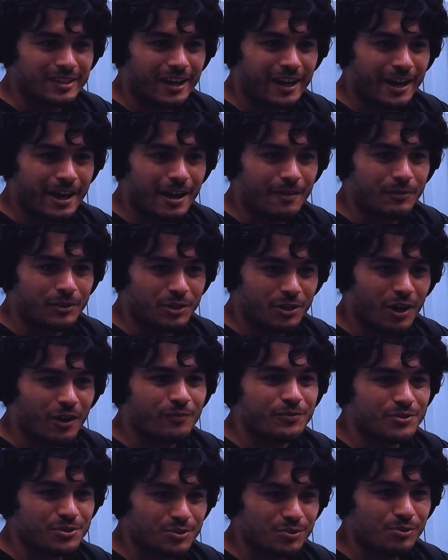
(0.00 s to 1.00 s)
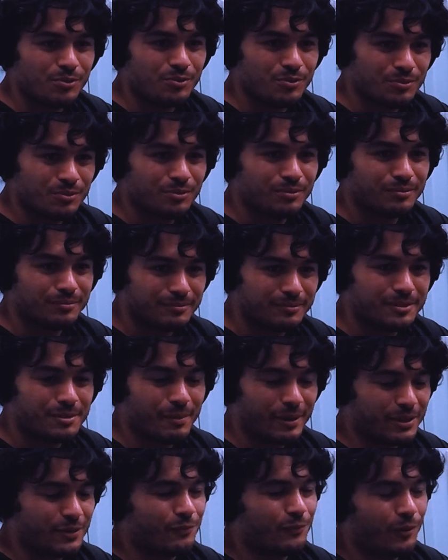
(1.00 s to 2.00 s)
I have enough to
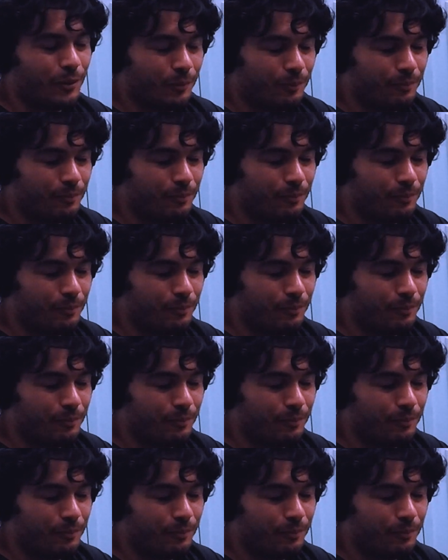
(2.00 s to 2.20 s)
make the film.